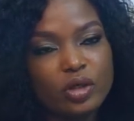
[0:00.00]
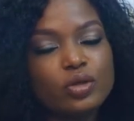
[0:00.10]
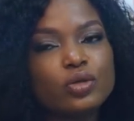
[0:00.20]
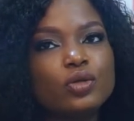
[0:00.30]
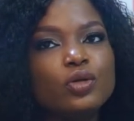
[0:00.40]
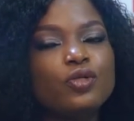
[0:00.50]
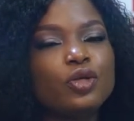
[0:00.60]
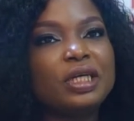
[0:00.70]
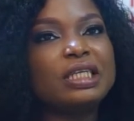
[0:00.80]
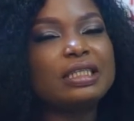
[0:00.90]
So,
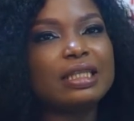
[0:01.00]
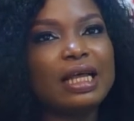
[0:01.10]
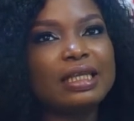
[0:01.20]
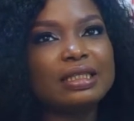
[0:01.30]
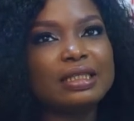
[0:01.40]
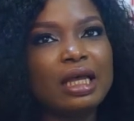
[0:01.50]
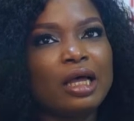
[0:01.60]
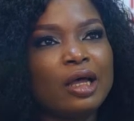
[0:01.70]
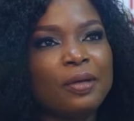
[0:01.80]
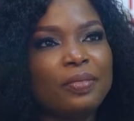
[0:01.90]
for instance,
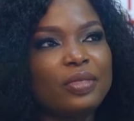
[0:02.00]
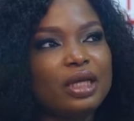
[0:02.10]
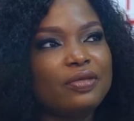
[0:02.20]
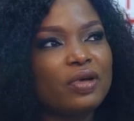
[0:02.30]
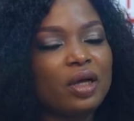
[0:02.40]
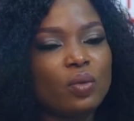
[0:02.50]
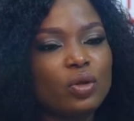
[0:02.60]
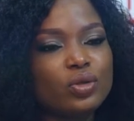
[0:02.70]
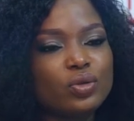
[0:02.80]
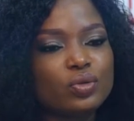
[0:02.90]
um, if I
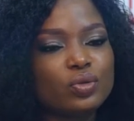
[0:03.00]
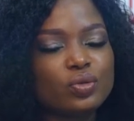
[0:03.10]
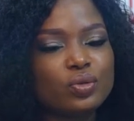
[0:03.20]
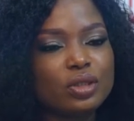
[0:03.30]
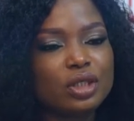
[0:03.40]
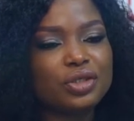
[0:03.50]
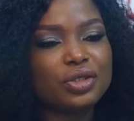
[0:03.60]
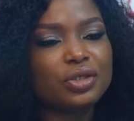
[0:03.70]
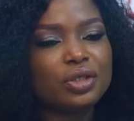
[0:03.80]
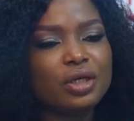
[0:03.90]
want to
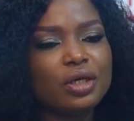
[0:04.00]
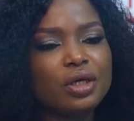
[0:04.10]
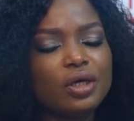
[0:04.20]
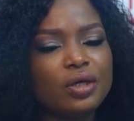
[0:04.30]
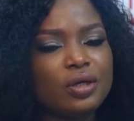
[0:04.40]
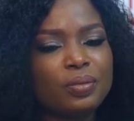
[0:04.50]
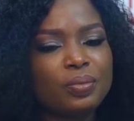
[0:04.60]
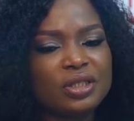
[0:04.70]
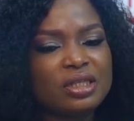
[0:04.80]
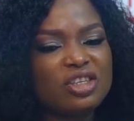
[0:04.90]
teach a
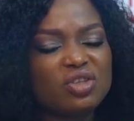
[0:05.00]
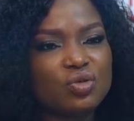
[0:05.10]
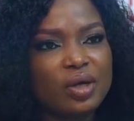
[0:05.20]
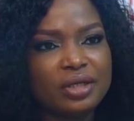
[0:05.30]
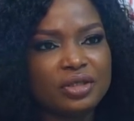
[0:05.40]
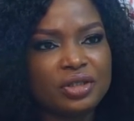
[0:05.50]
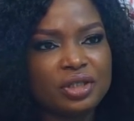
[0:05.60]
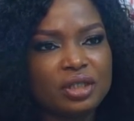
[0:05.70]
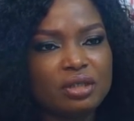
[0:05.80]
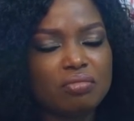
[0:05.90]
business
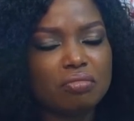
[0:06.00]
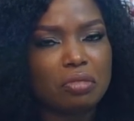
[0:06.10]
strategy,